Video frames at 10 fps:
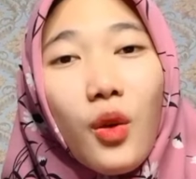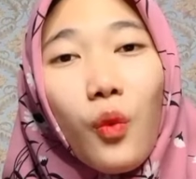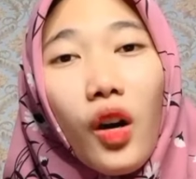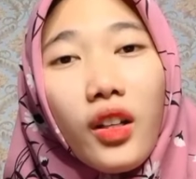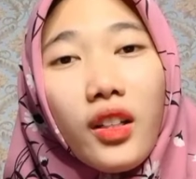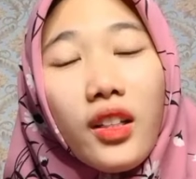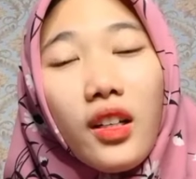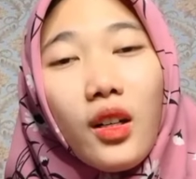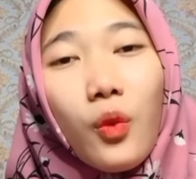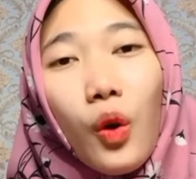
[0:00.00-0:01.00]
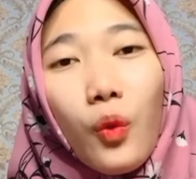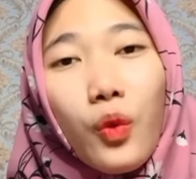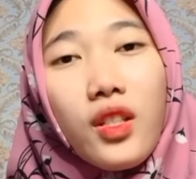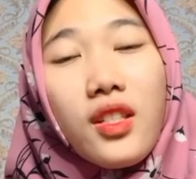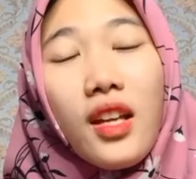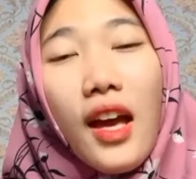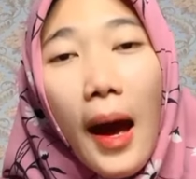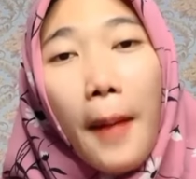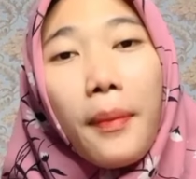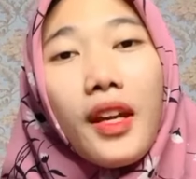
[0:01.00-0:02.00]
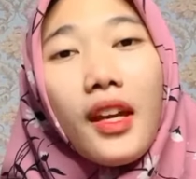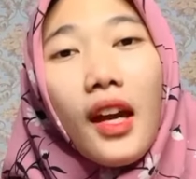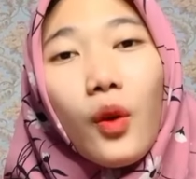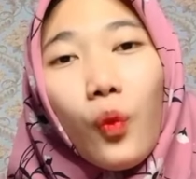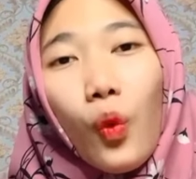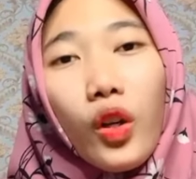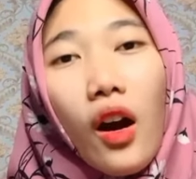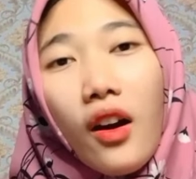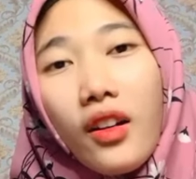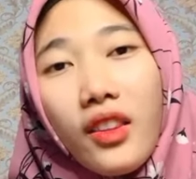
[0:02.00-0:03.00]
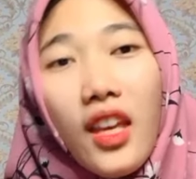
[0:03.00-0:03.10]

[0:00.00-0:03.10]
what was happening and what are the